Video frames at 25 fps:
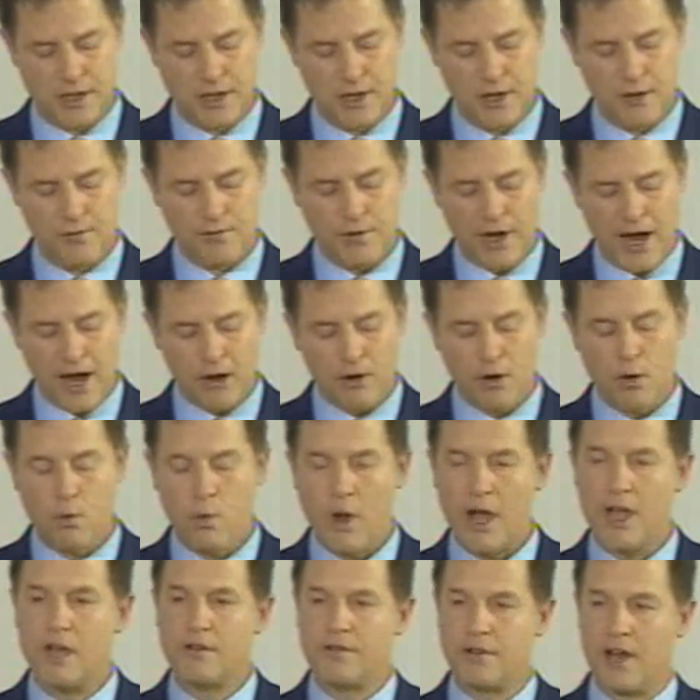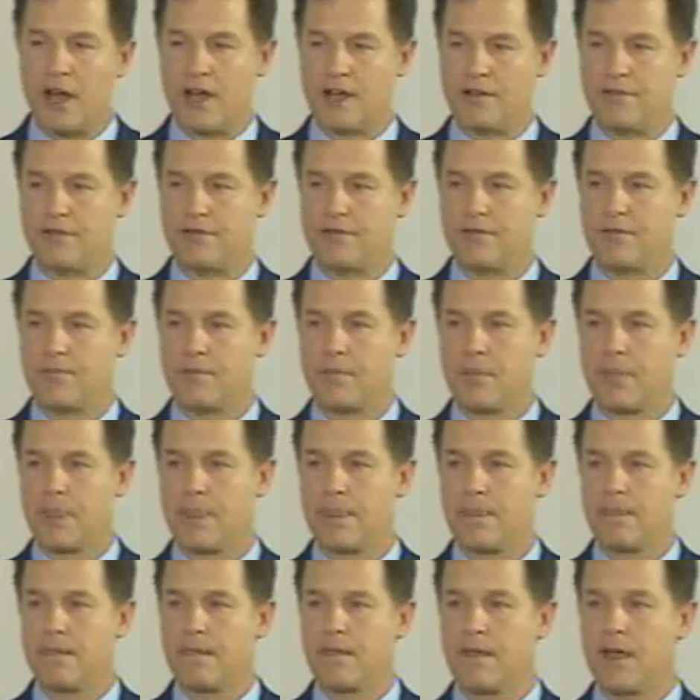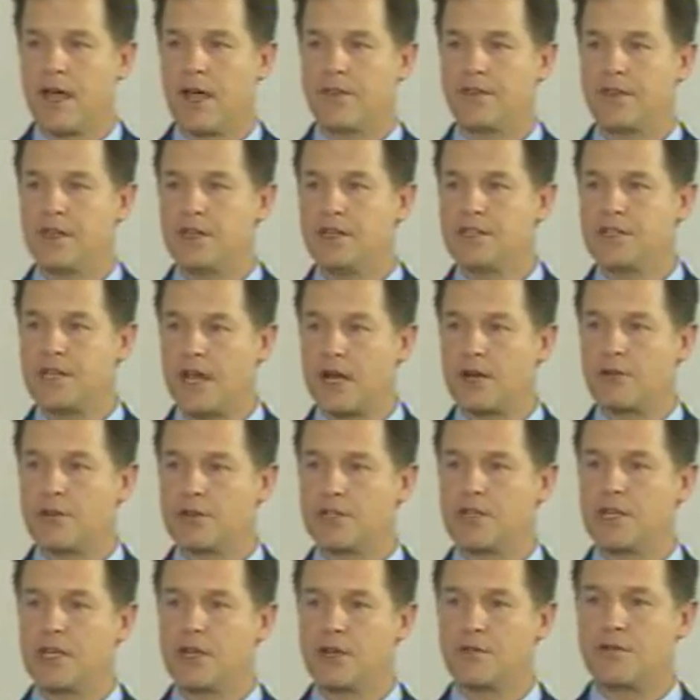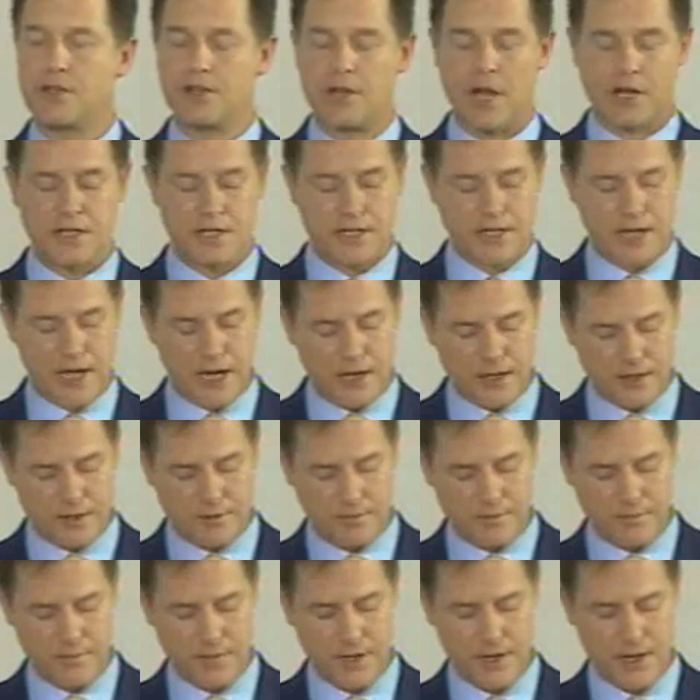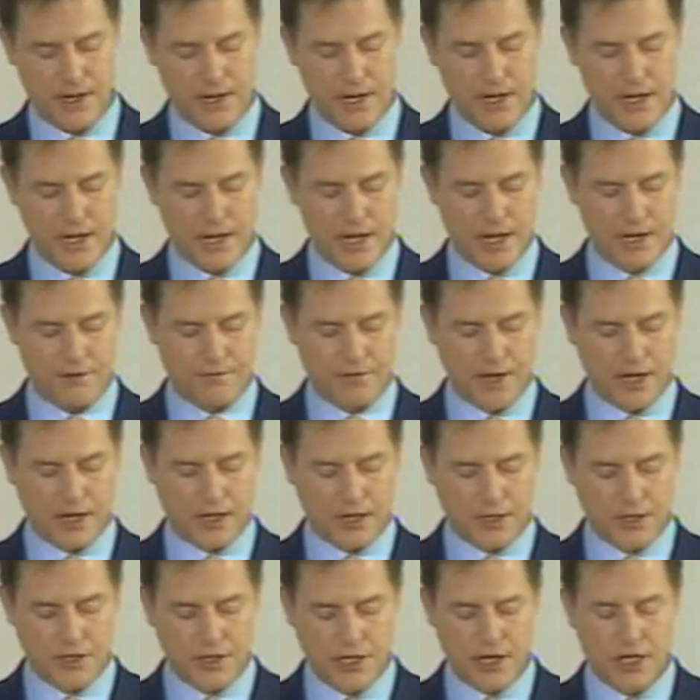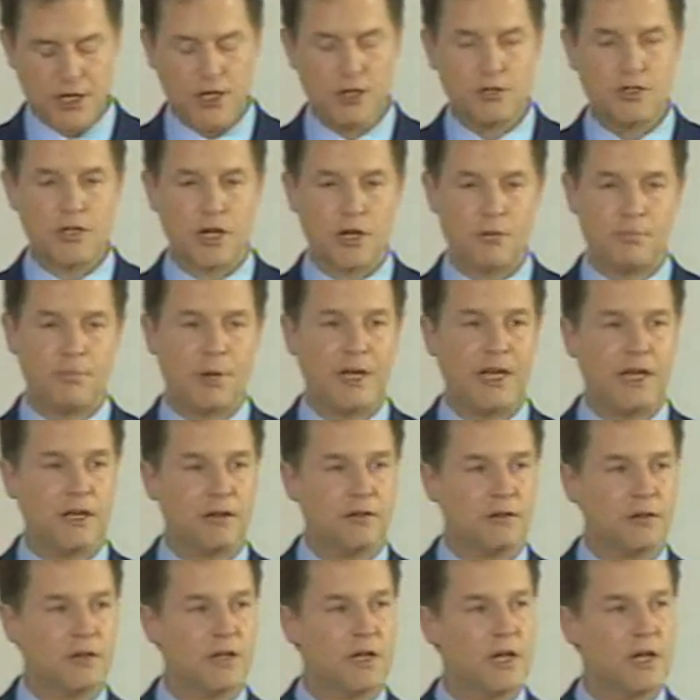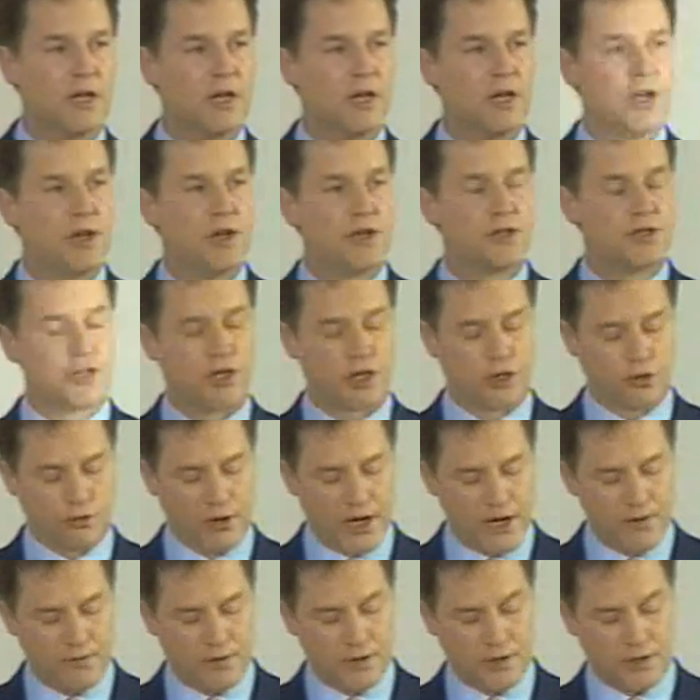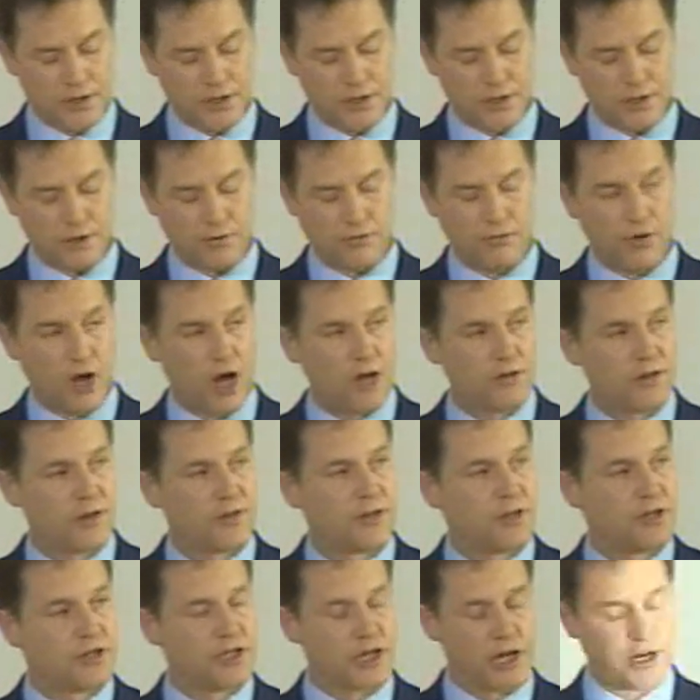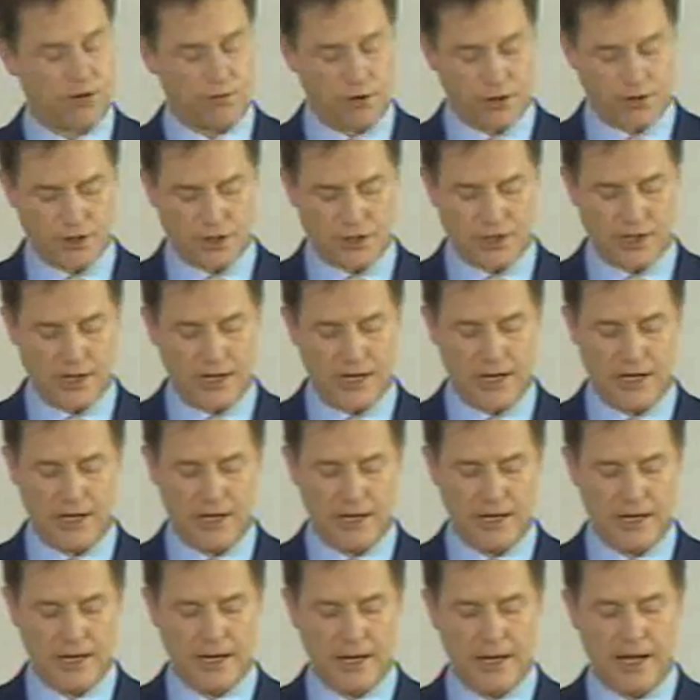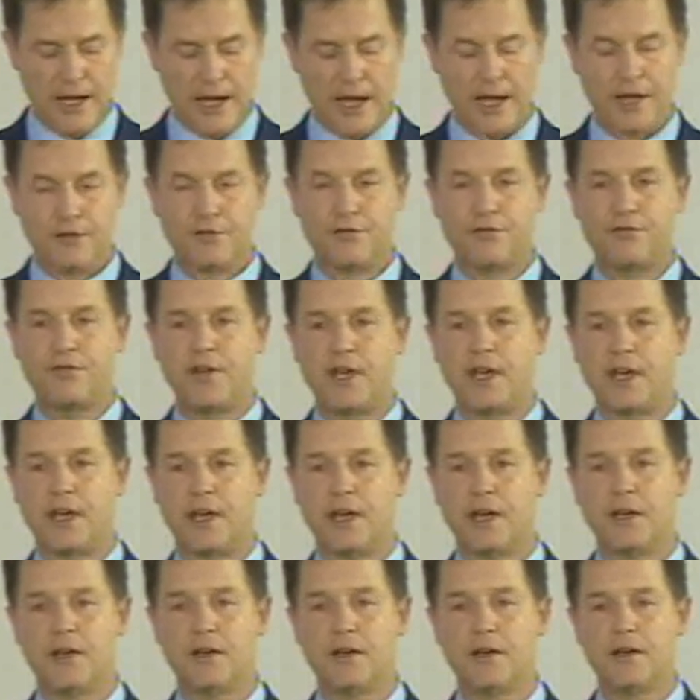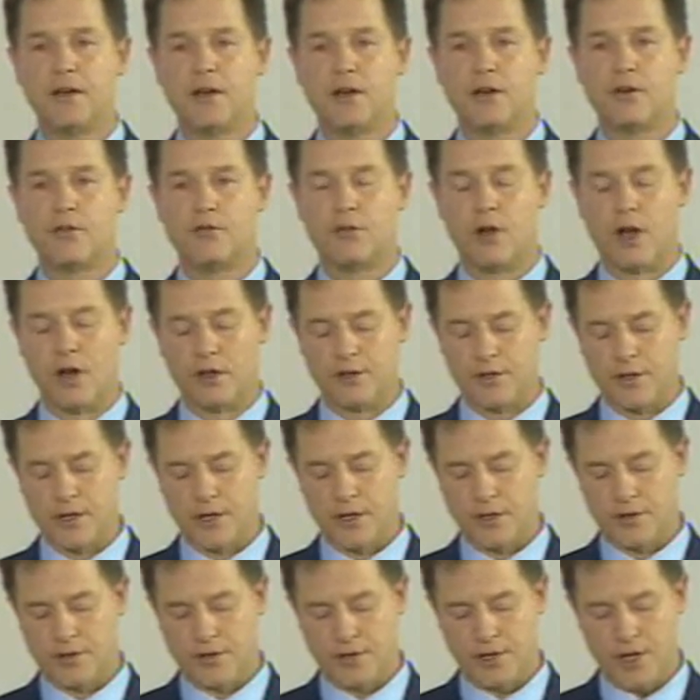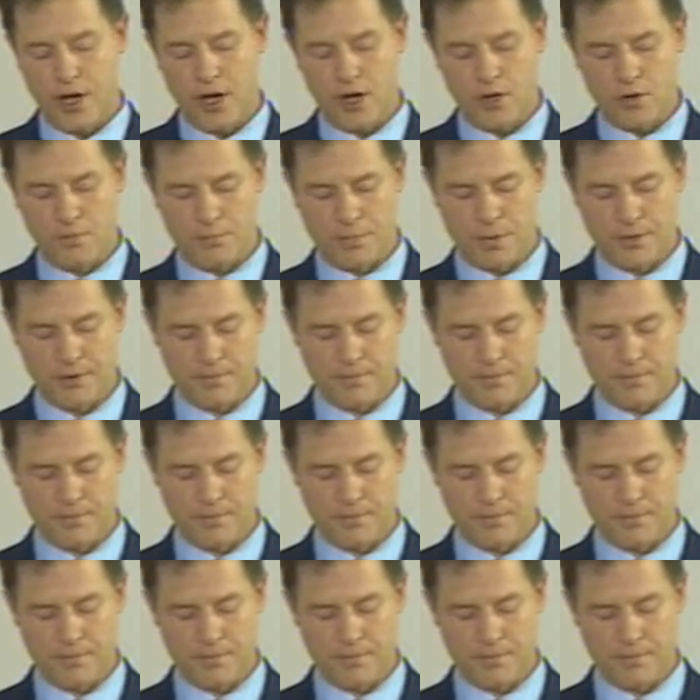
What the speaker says: for our way of life and the integrity of the United Kingdom if they continue to appeal to grievance rather than generosity and fear rather than hope.